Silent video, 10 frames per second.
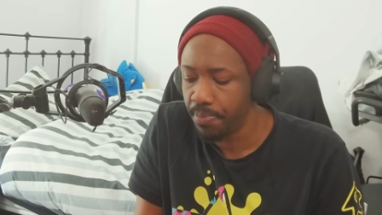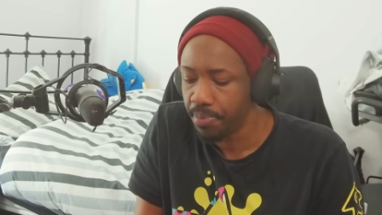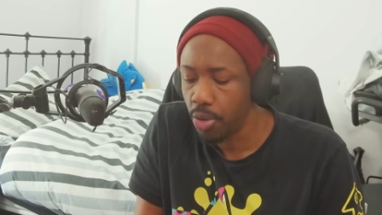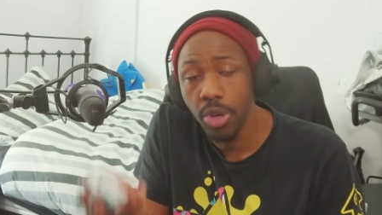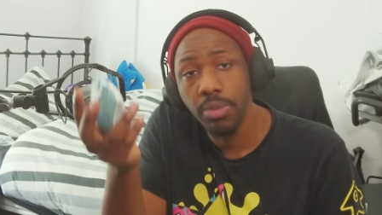
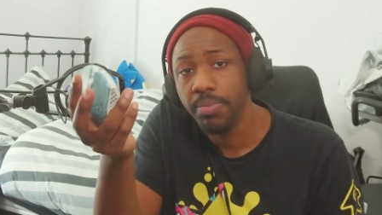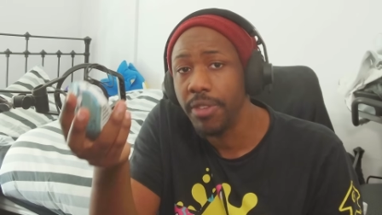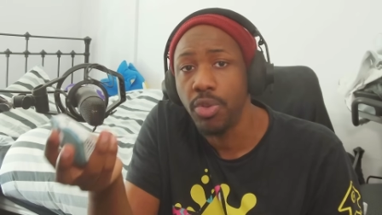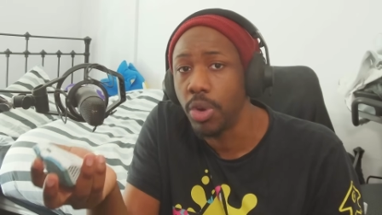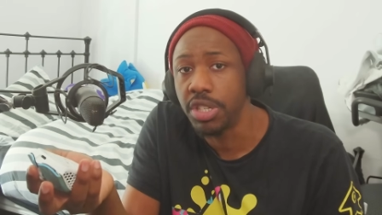or
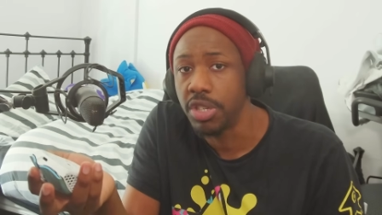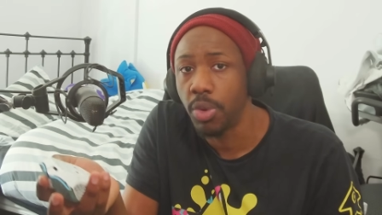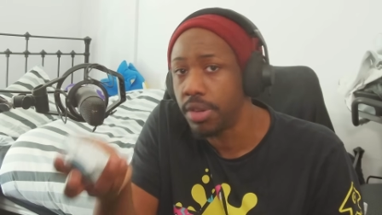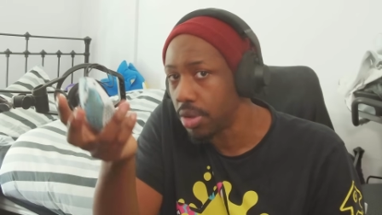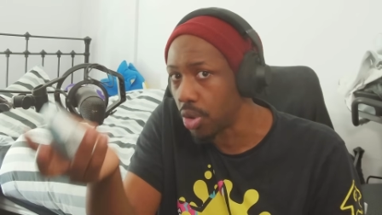if you wanted
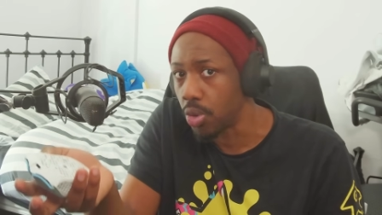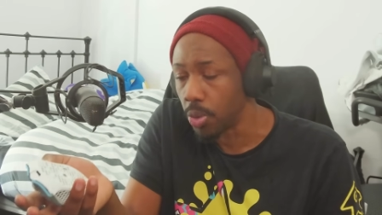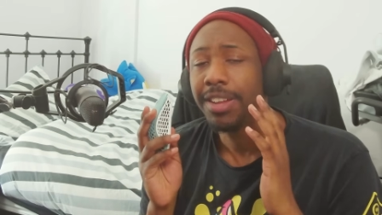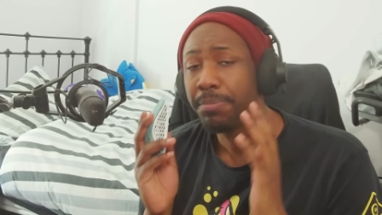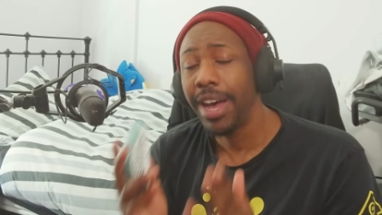one,
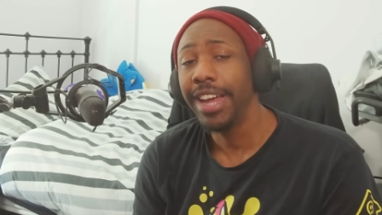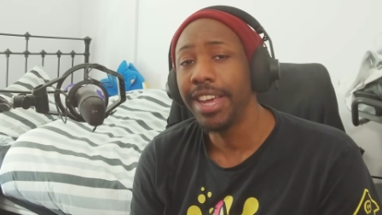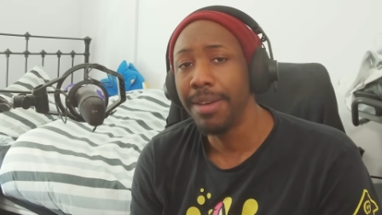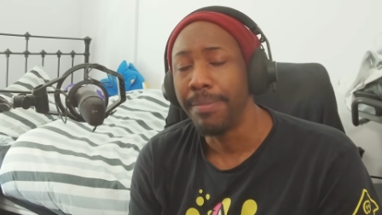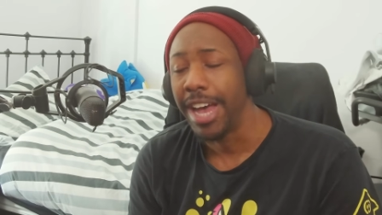cool. But I
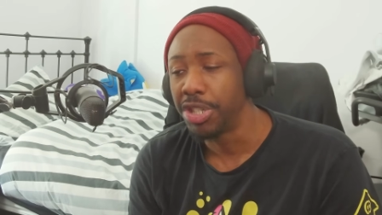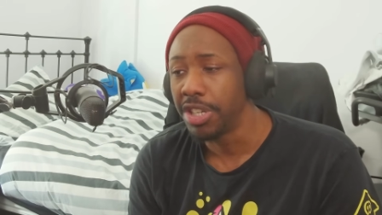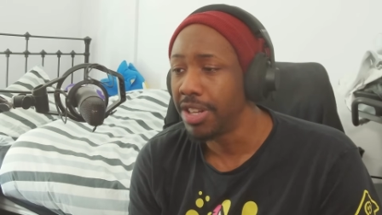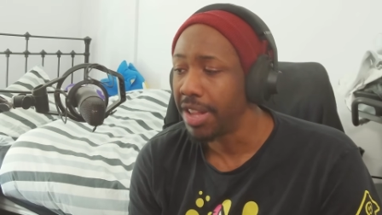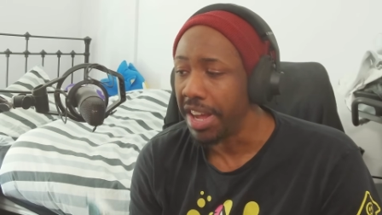can
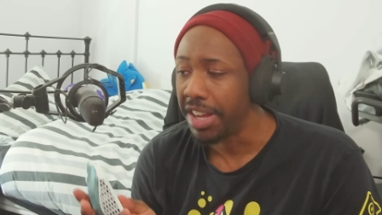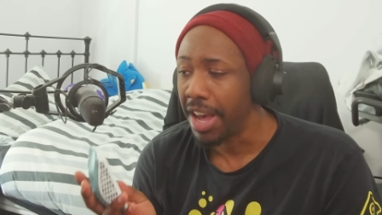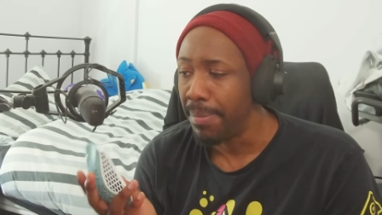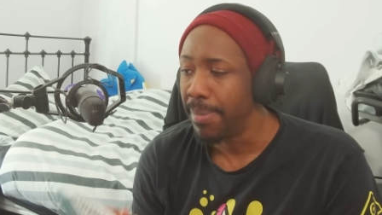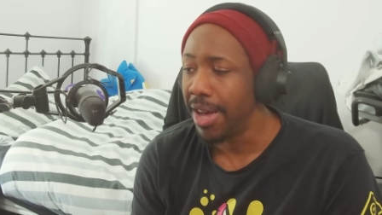imagine like
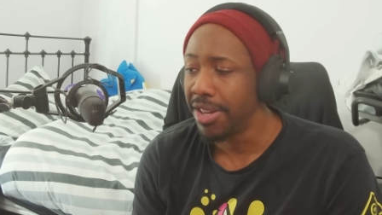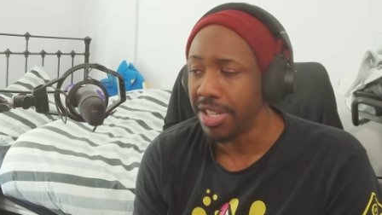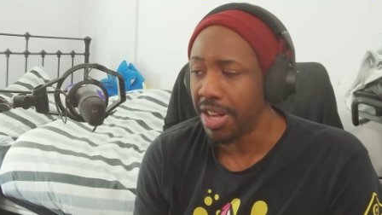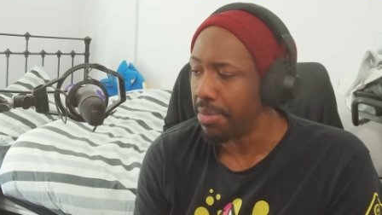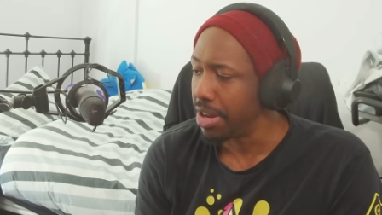a
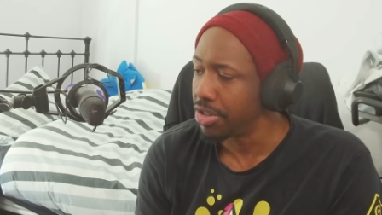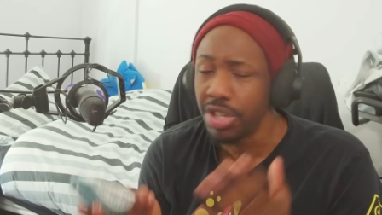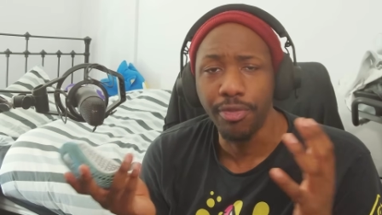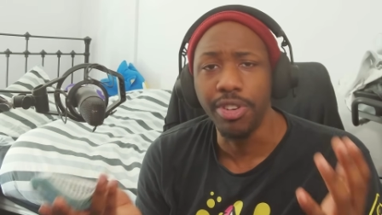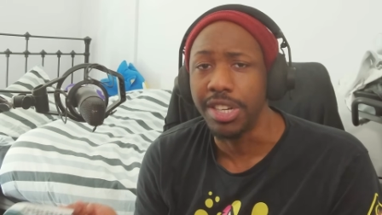mouse, I mean,
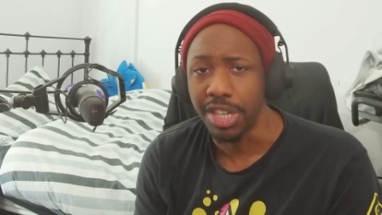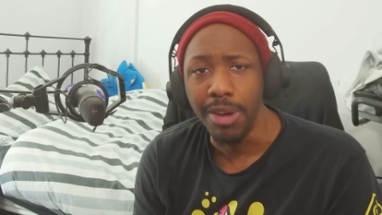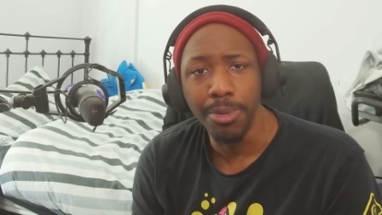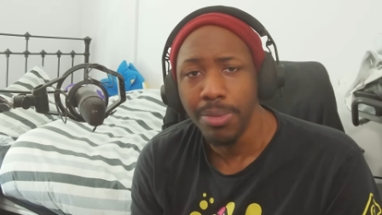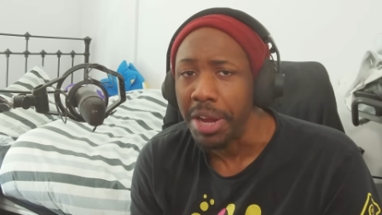just for an
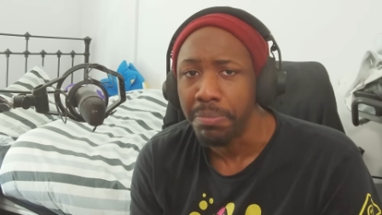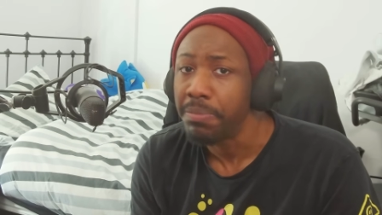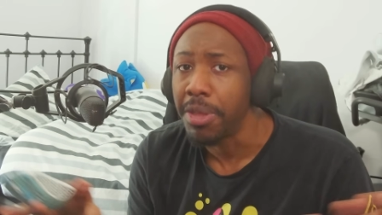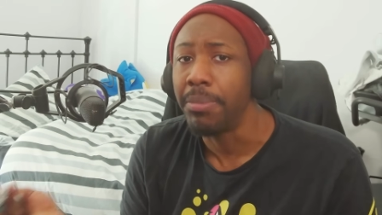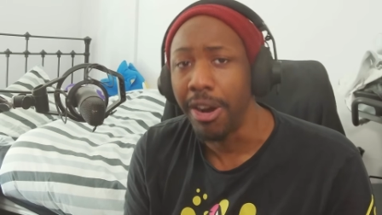example, like
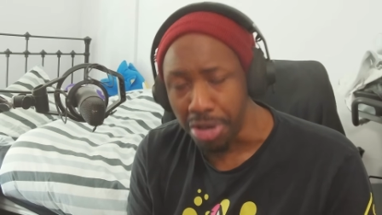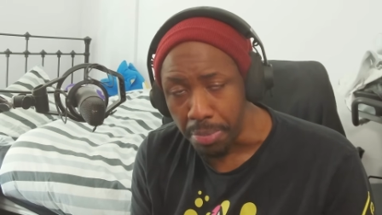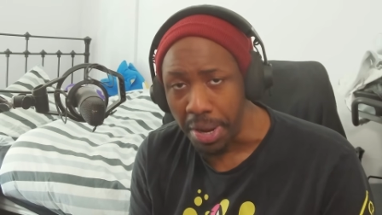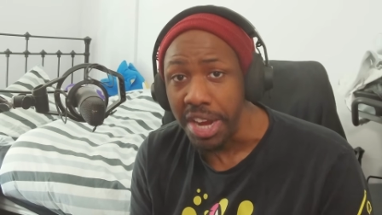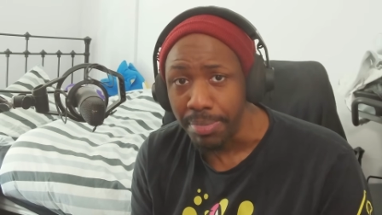the Mario
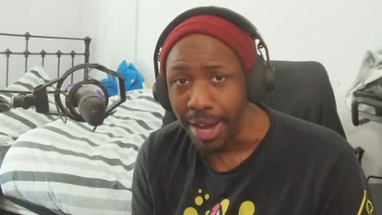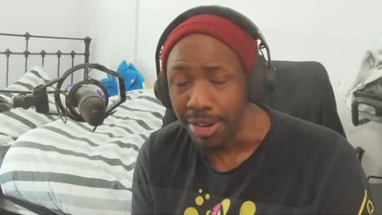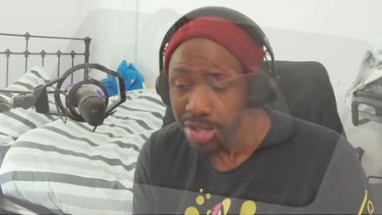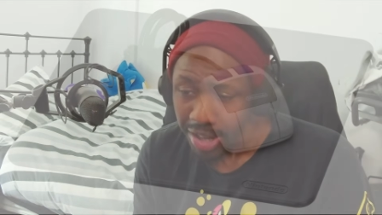Paint mouse. I